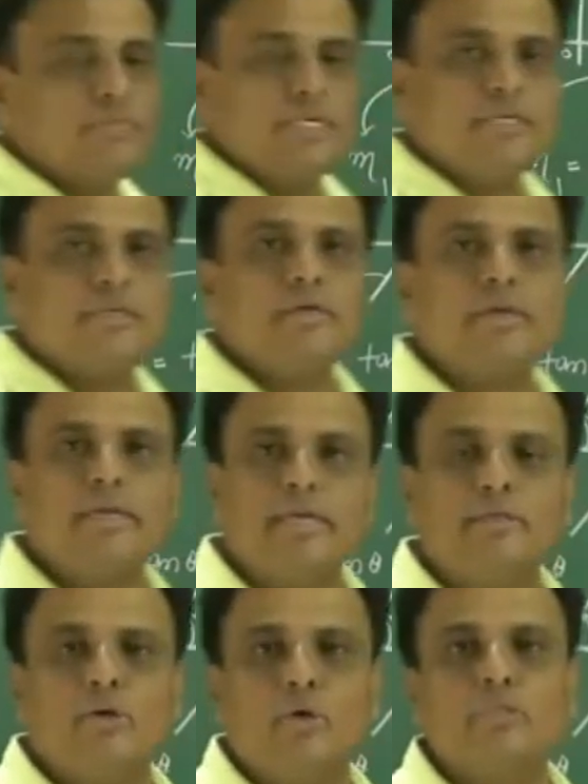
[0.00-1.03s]
just
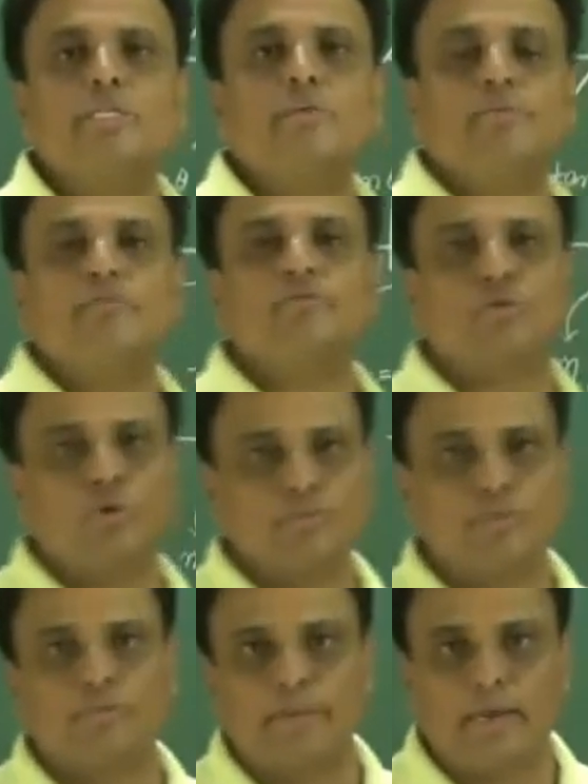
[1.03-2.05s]
cleared the concept of
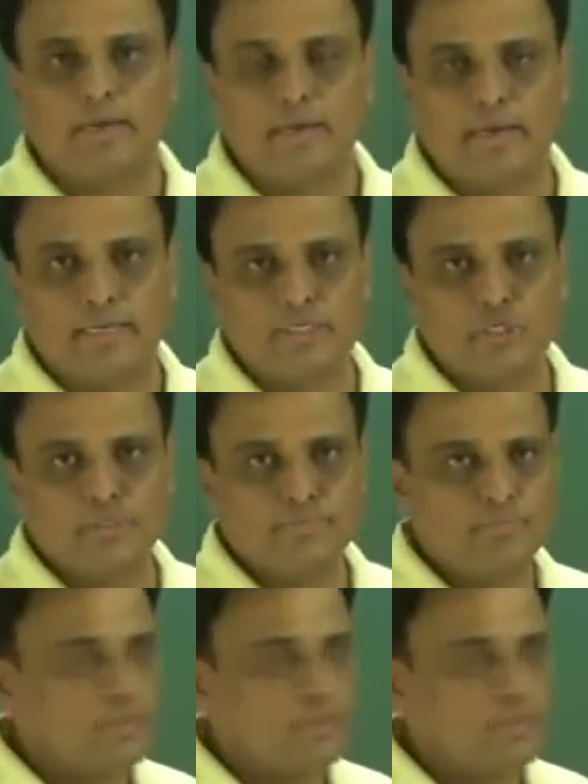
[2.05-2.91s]
slopes of parallel lines.